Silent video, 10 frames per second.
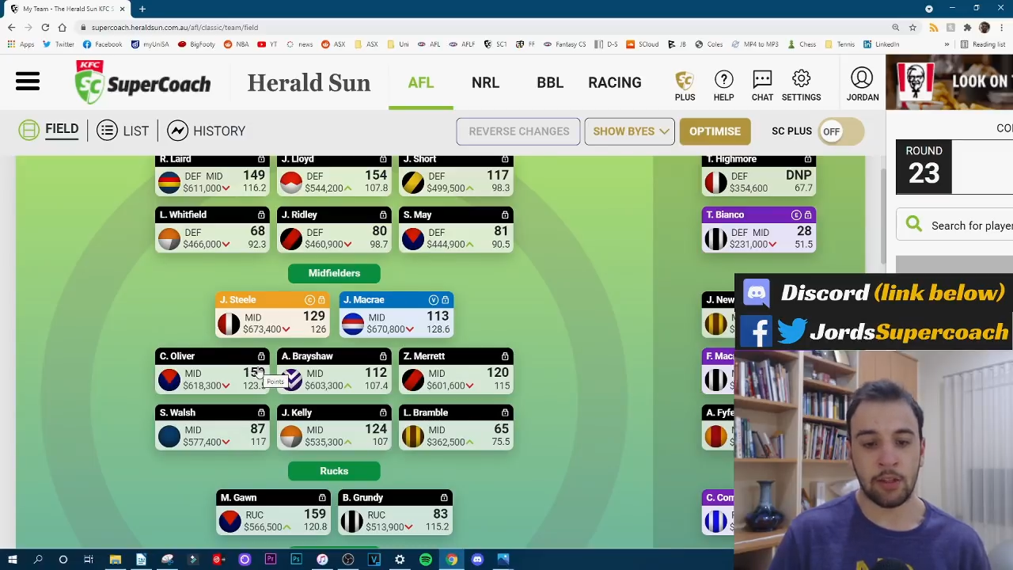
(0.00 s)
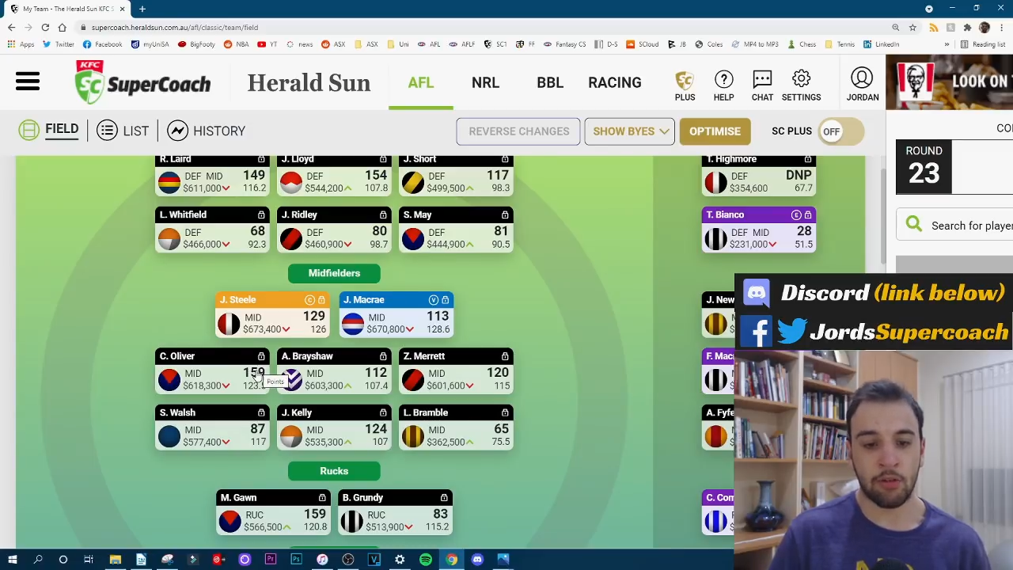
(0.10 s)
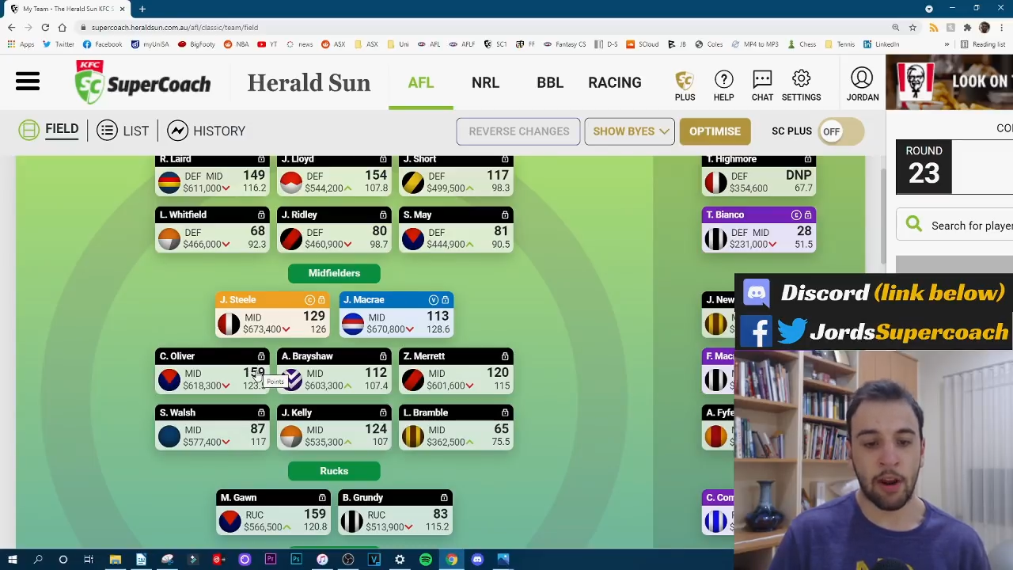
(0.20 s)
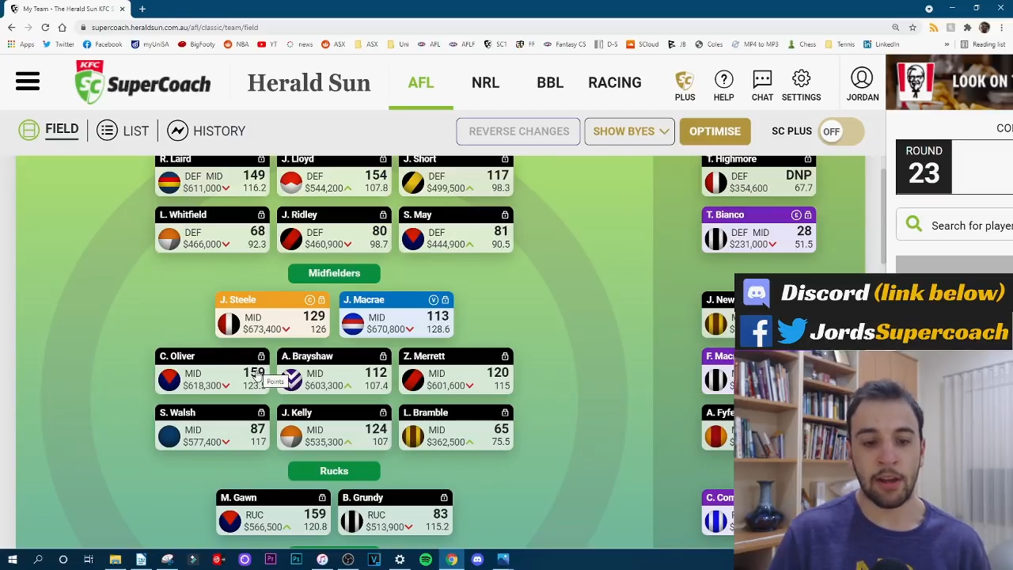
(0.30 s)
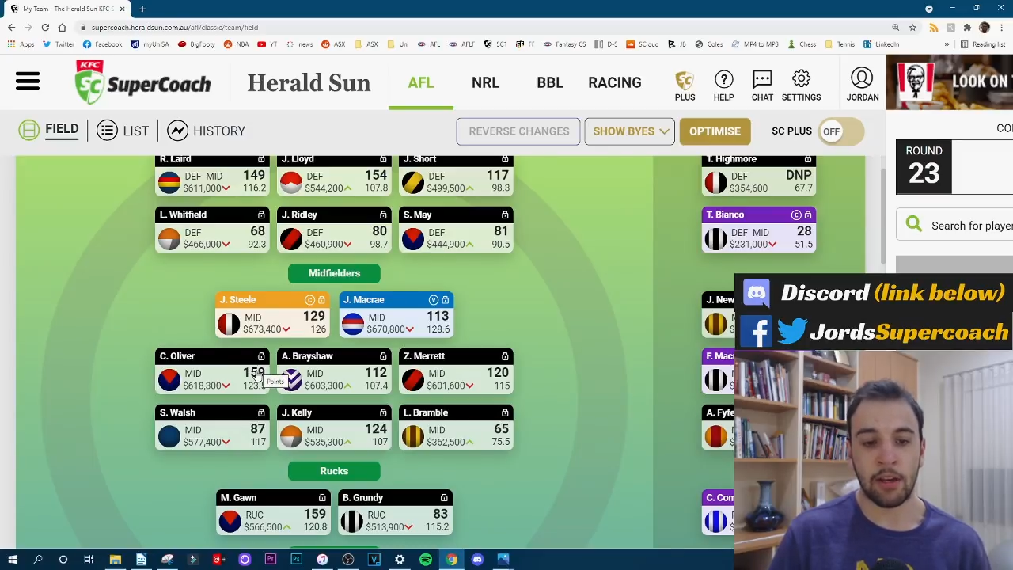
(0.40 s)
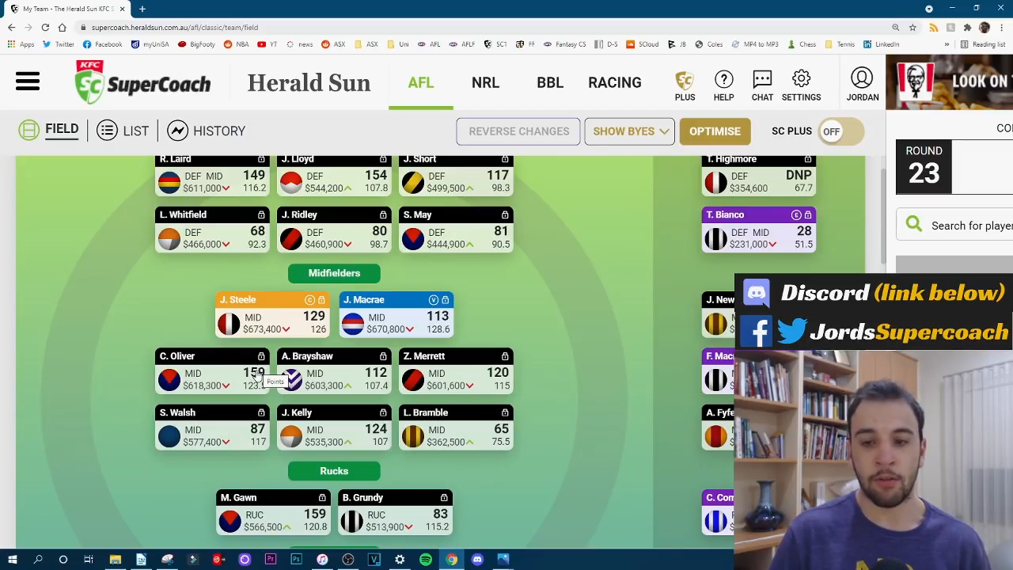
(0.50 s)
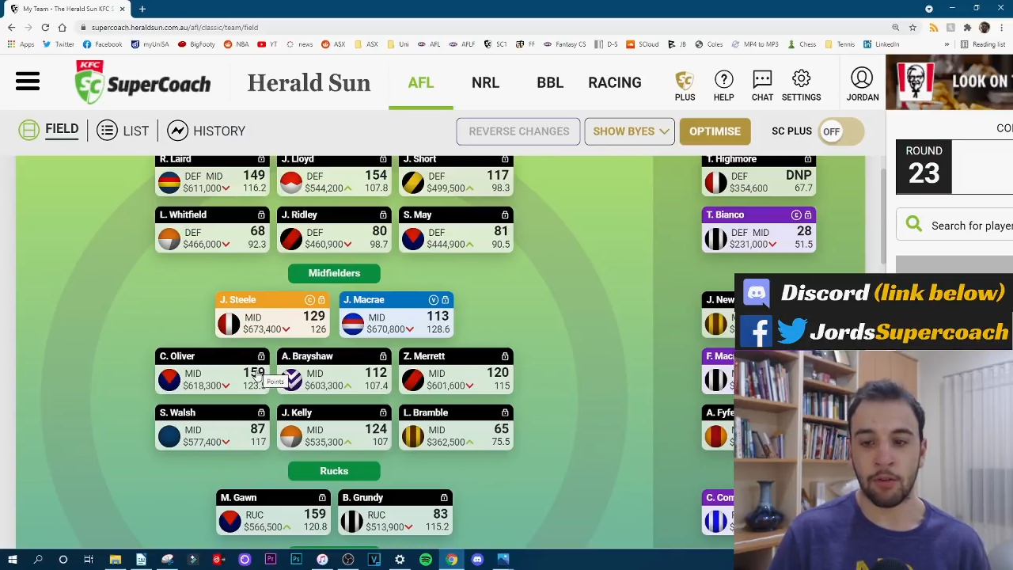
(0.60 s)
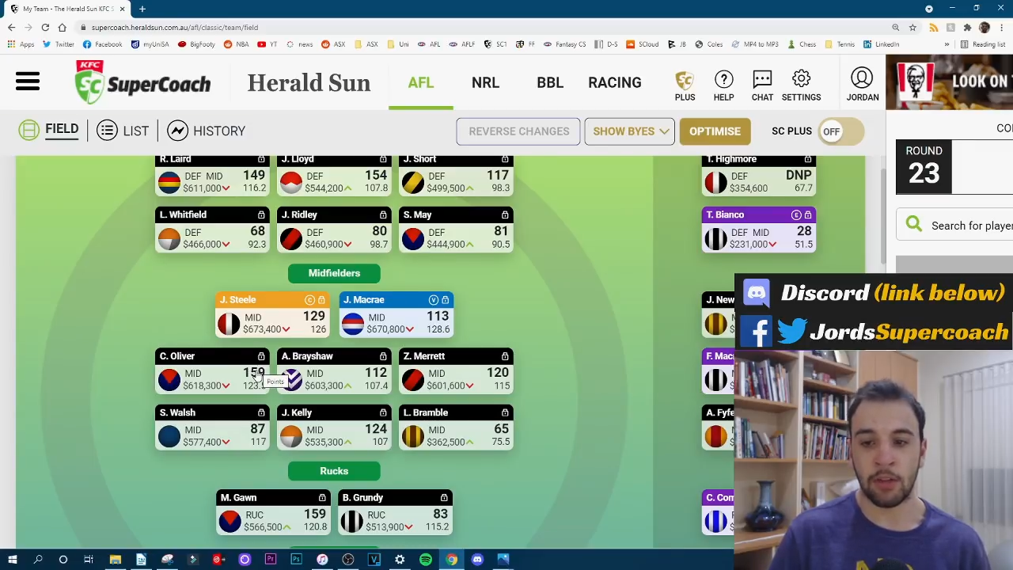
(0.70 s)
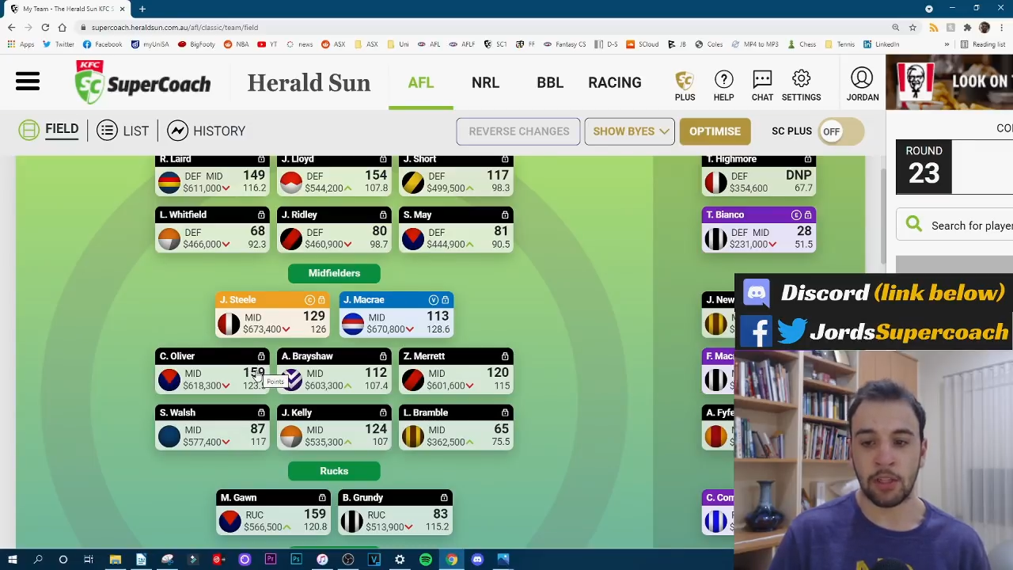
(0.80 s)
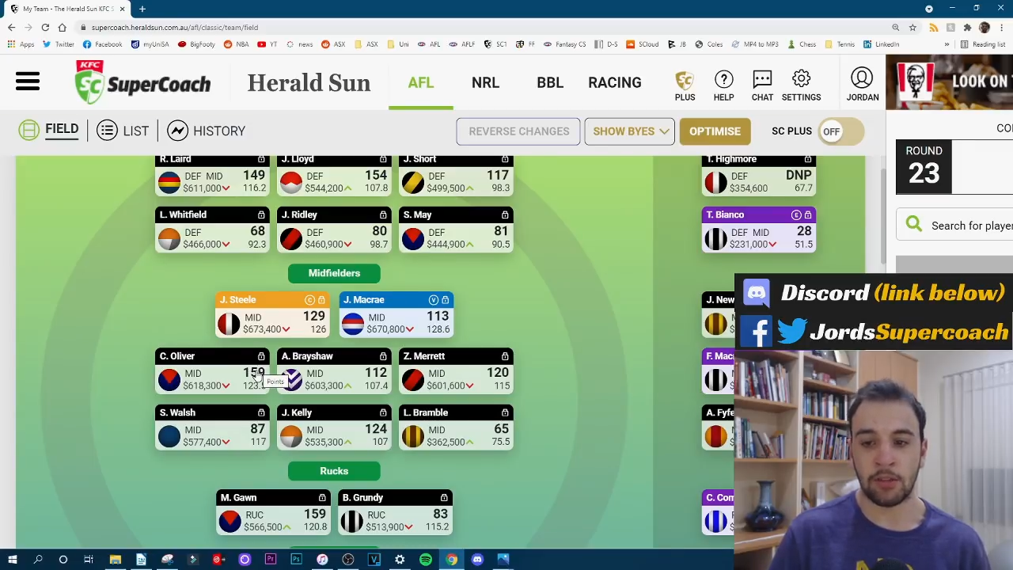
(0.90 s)
trade in a
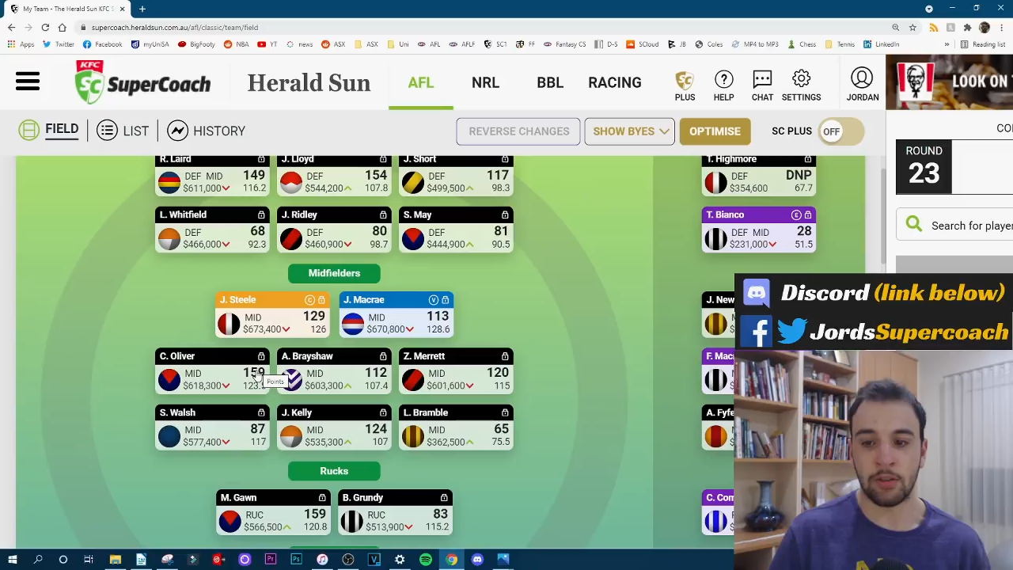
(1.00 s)
really